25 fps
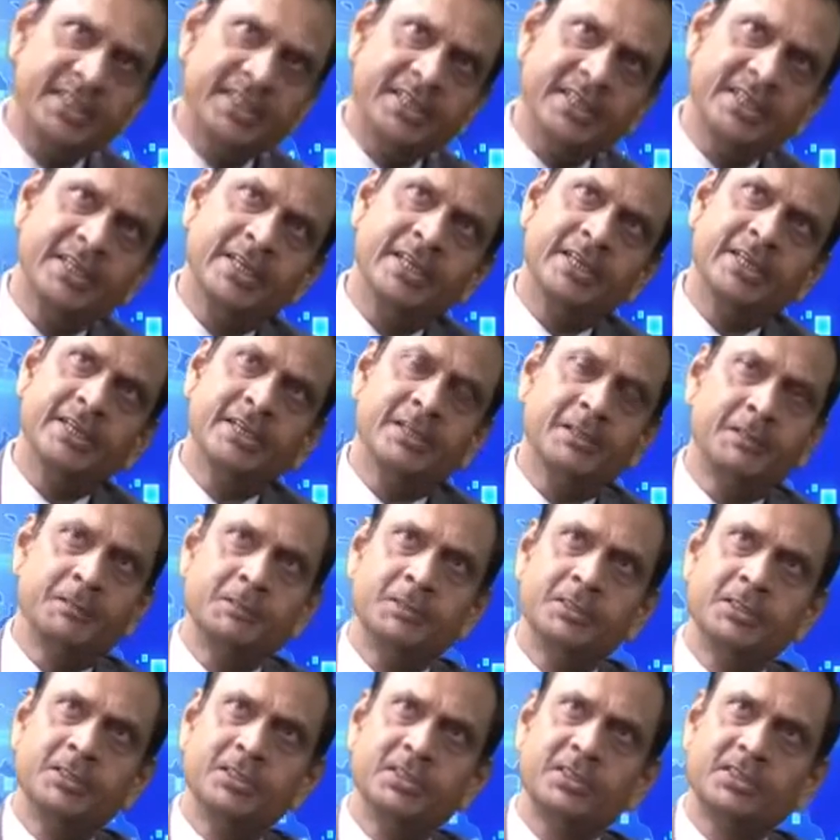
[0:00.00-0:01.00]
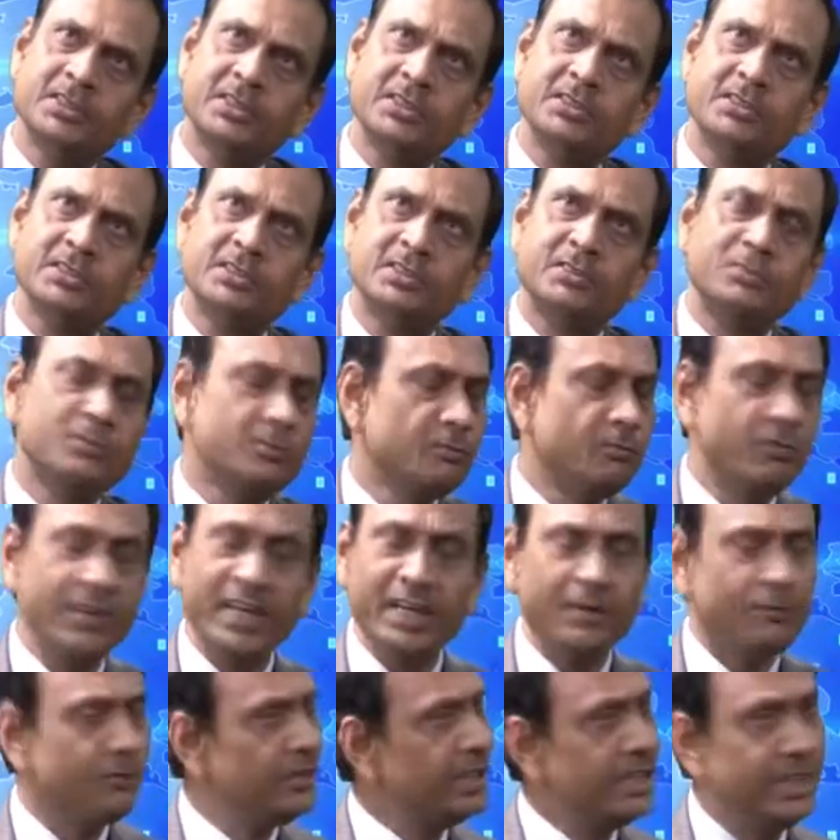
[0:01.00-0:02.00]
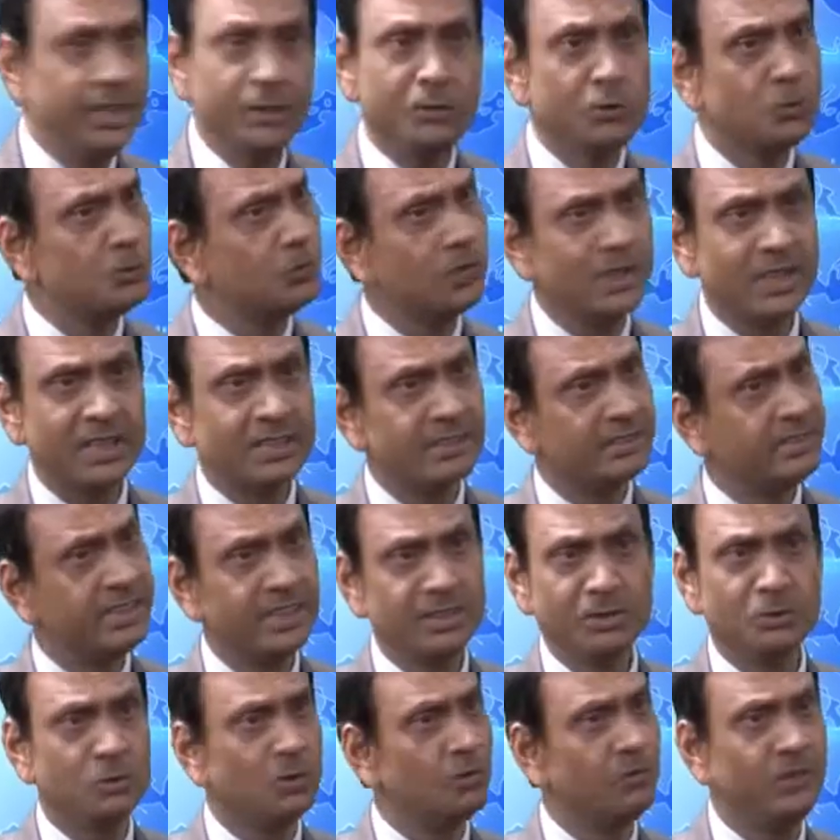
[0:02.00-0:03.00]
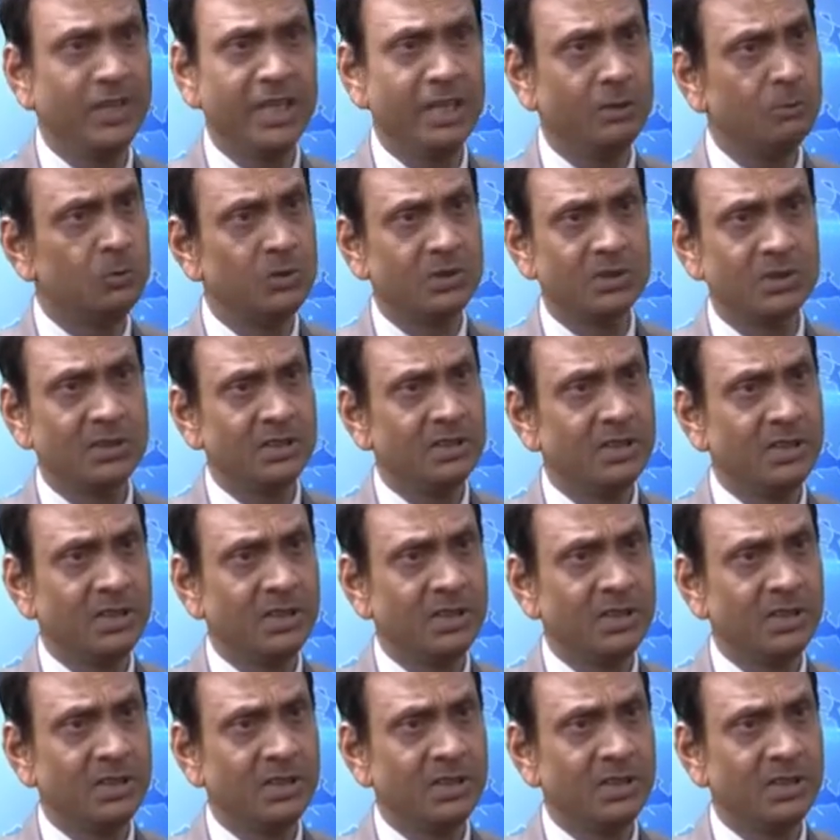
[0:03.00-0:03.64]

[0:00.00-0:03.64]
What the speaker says: this is where we need to work. There is no way out.